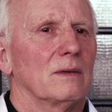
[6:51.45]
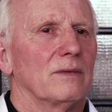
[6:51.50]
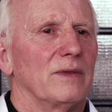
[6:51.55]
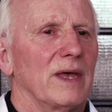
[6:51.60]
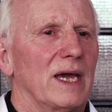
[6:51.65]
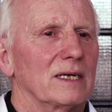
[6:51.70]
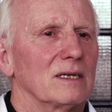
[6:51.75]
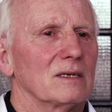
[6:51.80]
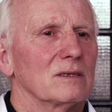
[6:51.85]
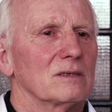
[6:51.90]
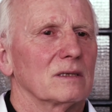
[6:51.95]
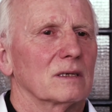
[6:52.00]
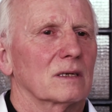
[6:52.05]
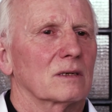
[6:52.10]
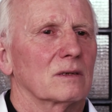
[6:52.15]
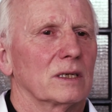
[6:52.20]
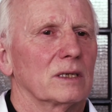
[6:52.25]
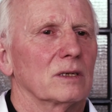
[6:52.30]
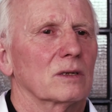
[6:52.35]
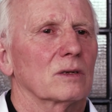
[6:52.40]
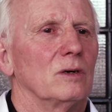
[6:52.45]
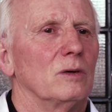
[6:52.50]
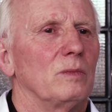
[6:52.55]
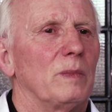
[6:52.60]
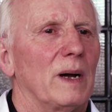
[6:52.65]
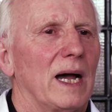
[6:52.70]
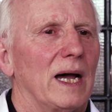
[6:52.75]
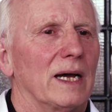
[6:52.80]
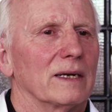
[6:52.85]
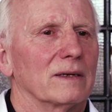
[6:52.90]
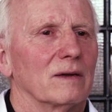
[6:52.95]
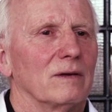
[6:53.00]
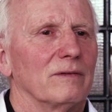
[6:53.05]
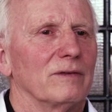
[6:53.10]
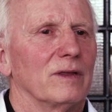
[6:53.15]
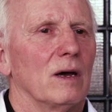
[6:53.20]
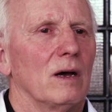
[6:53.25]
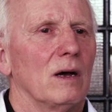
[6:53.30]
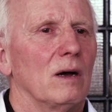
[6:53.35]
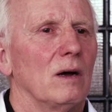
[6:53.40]
That is the critical part
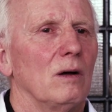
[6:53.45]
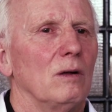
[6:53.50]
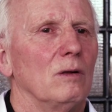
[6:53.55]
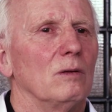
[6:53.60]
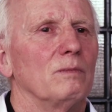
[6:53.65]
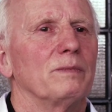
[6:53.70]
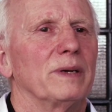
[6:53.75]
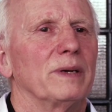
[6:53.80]
of the whole